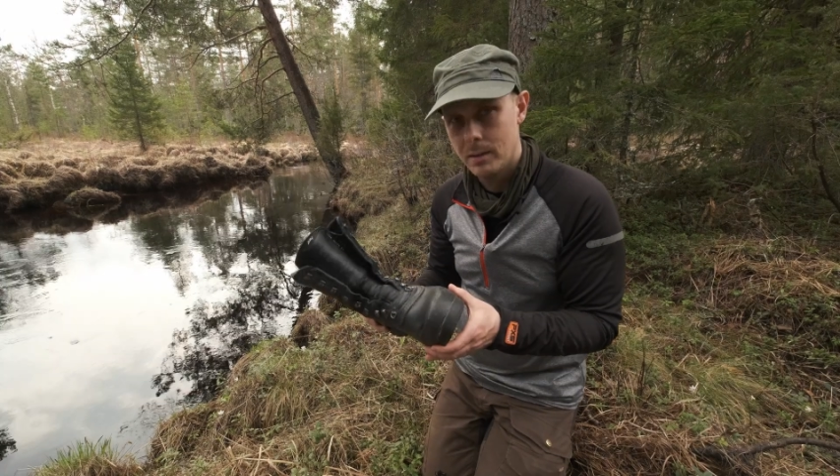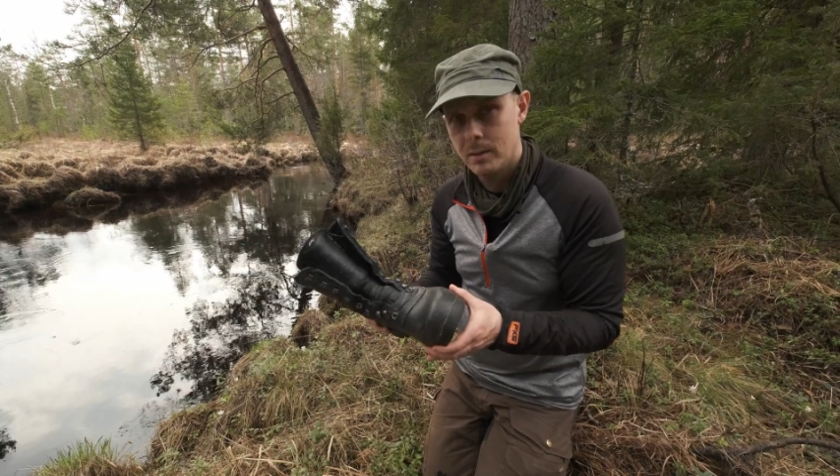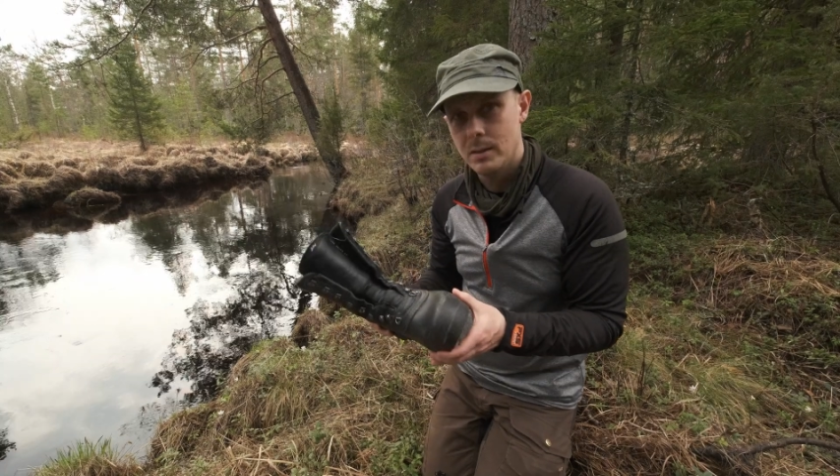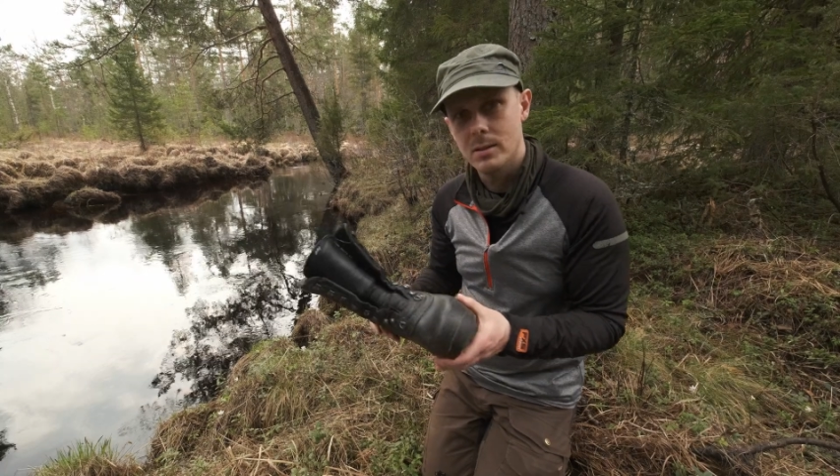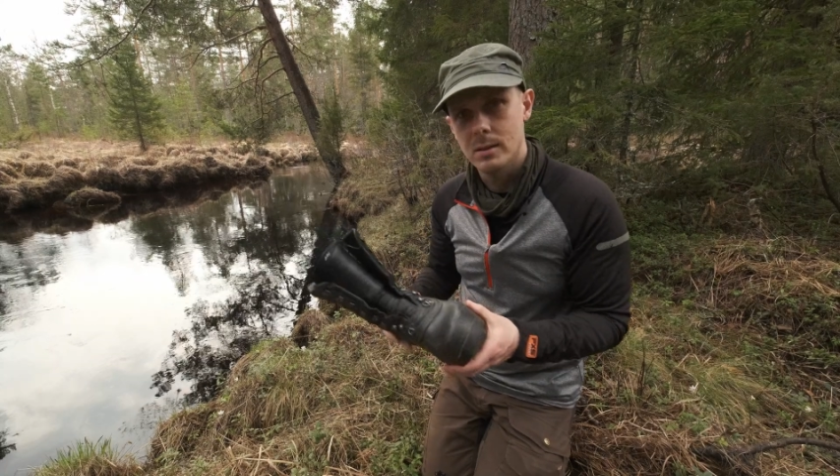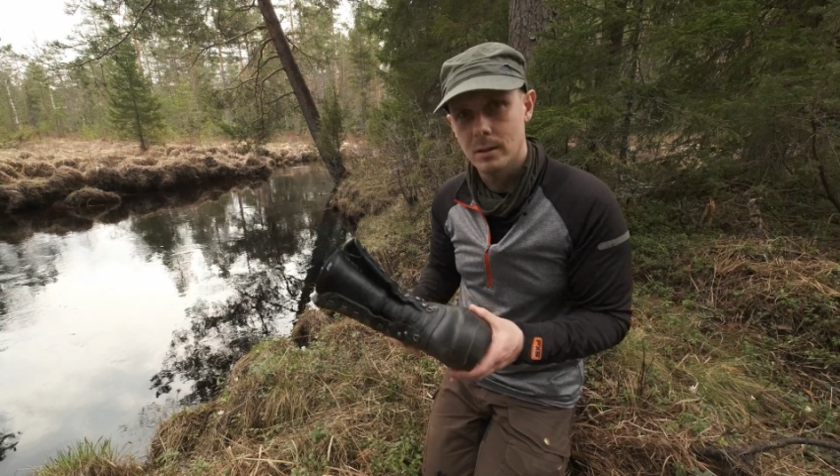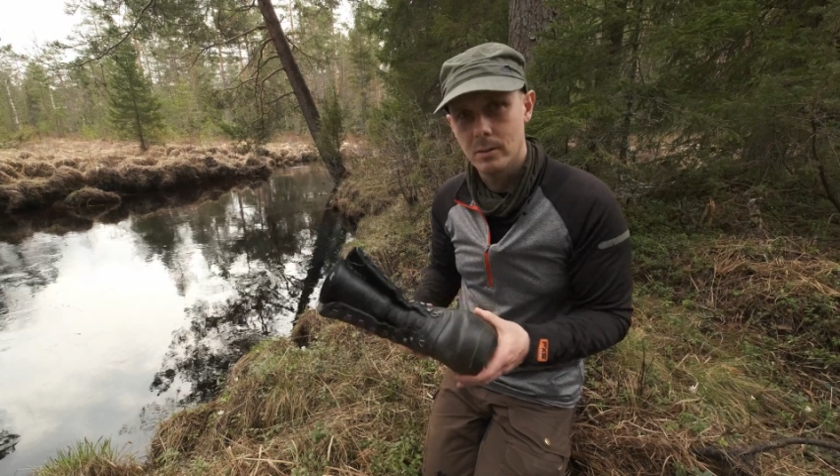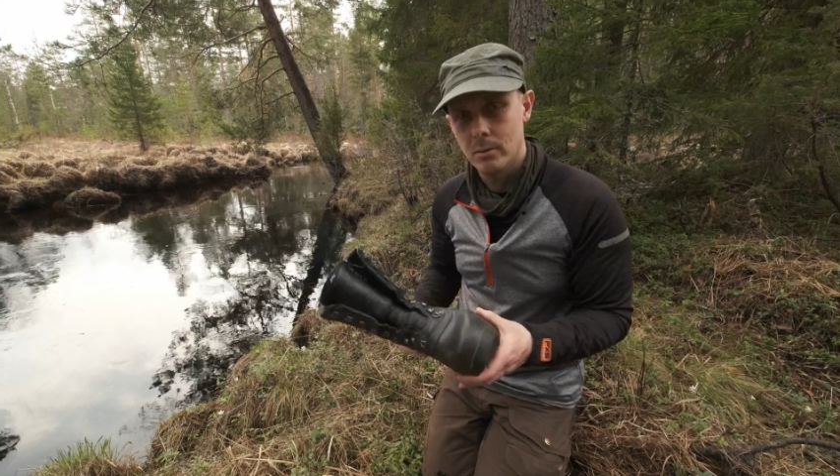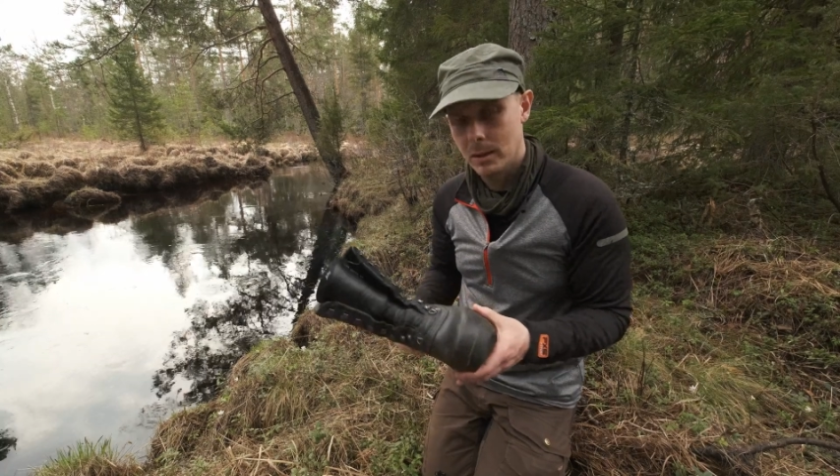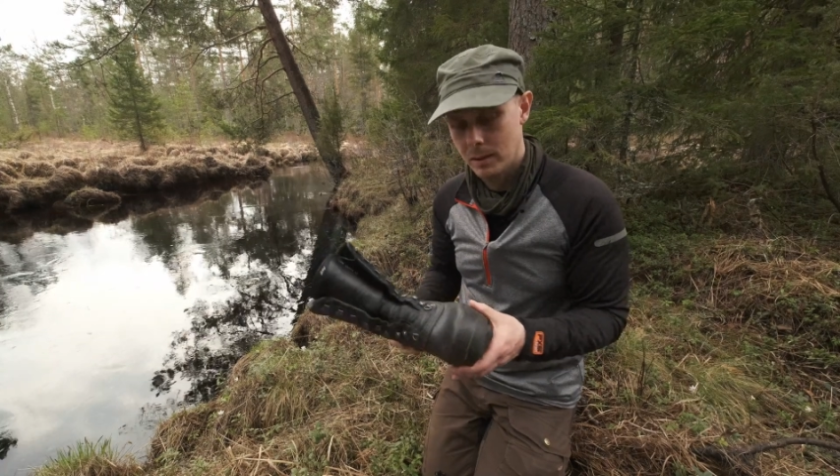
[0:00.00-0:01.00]
is
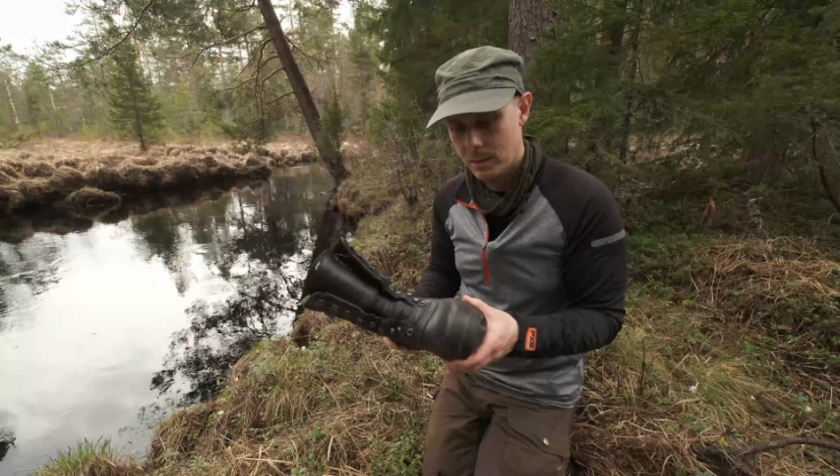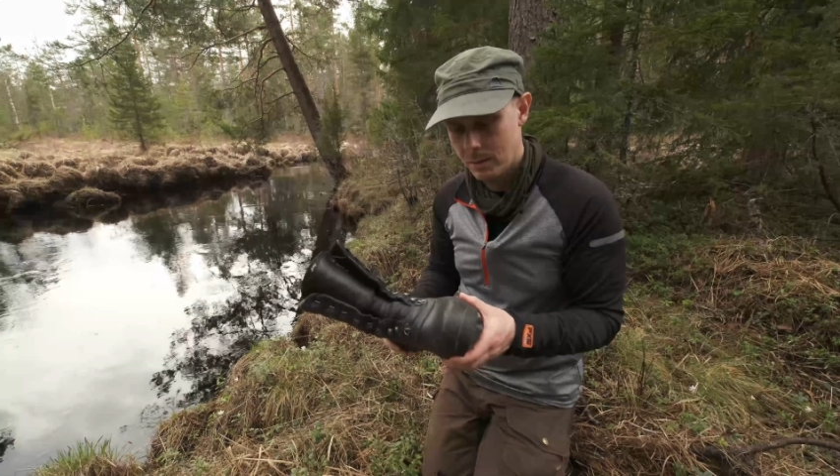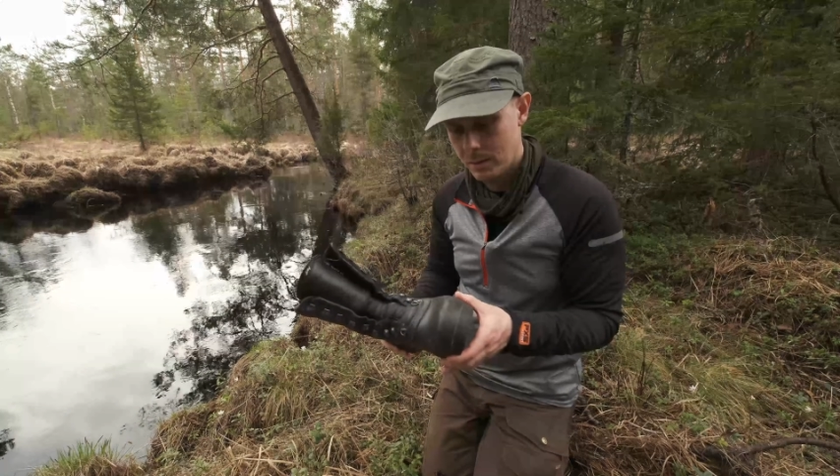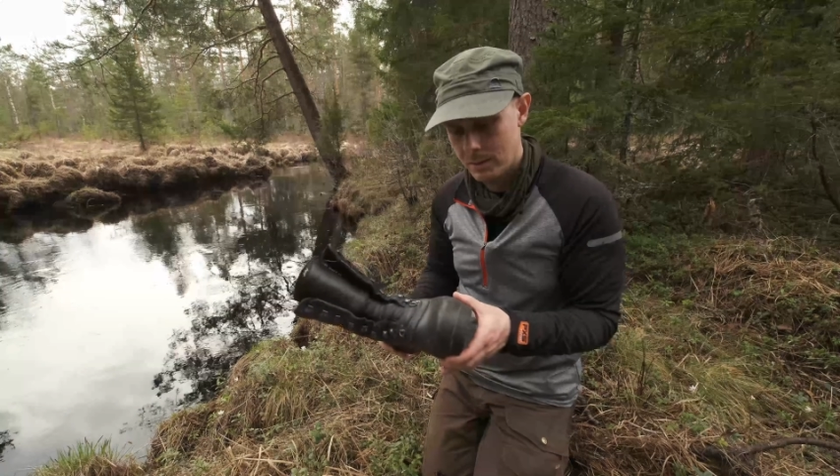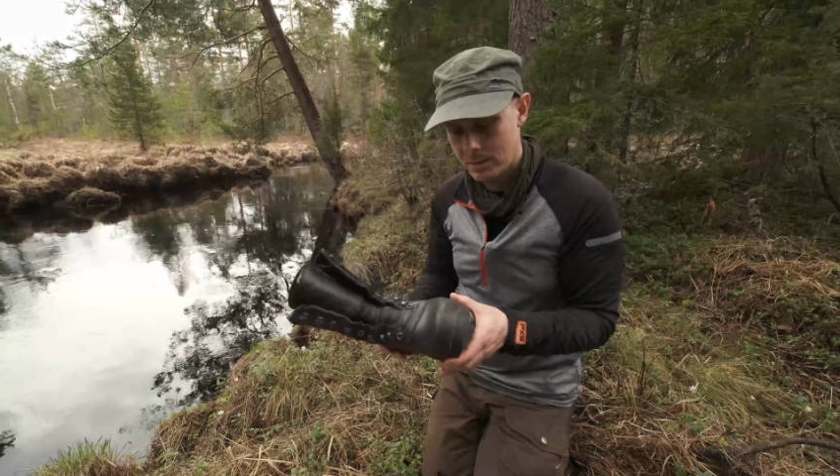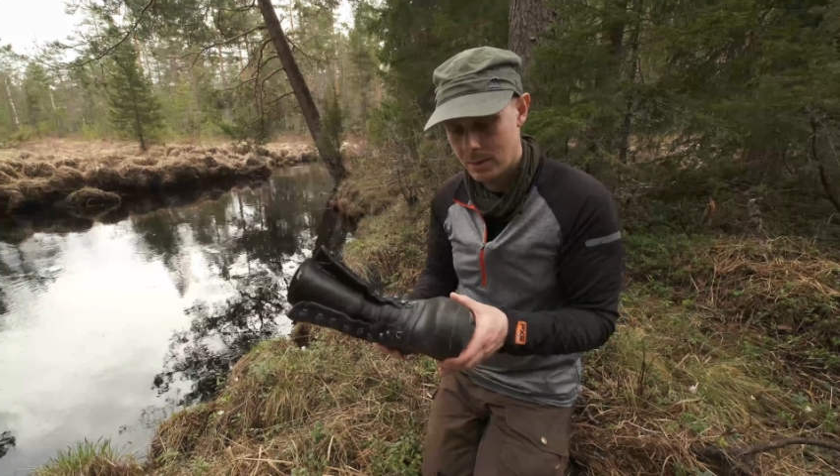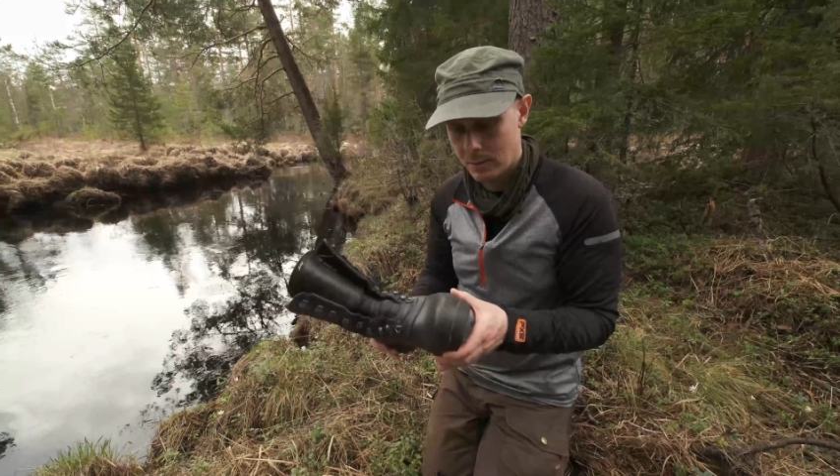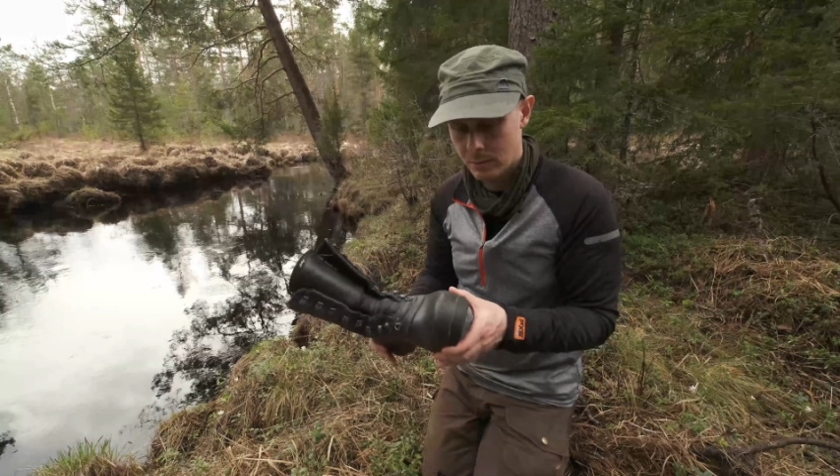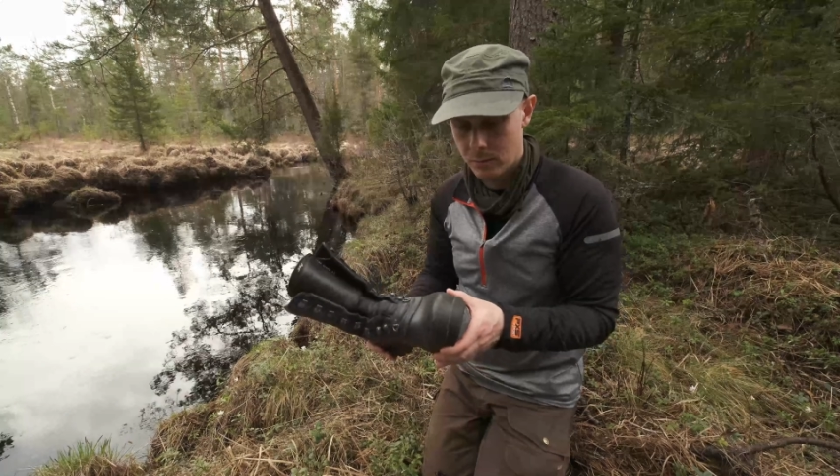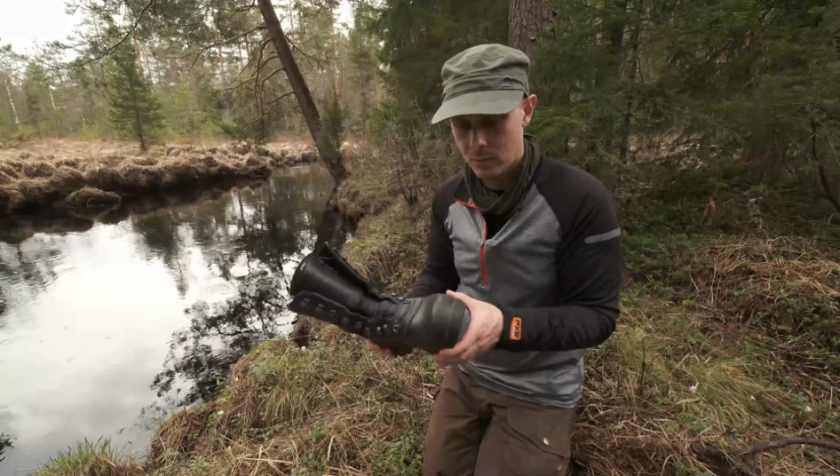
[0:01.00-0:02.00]
really a
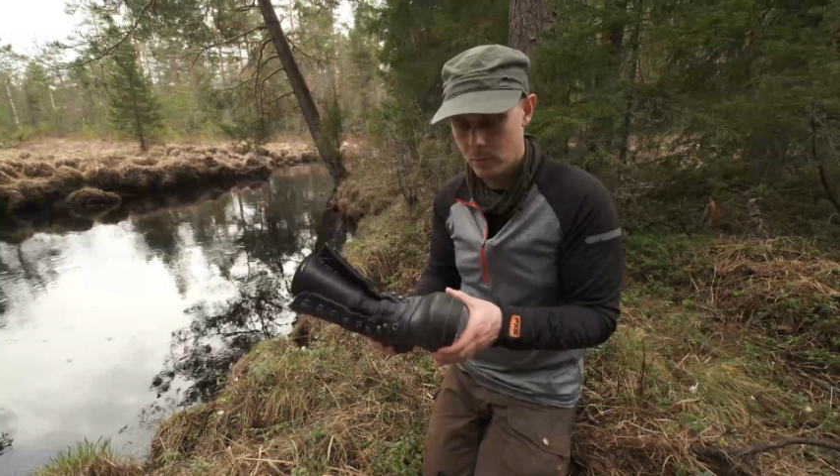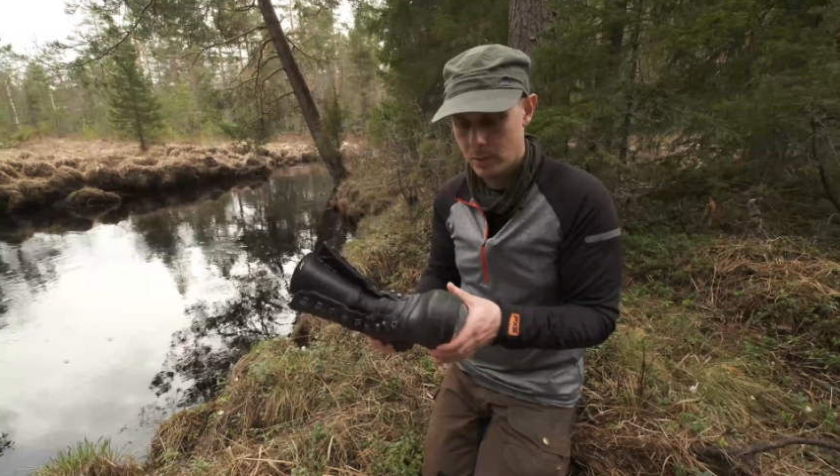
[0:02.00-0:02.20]
design flaw,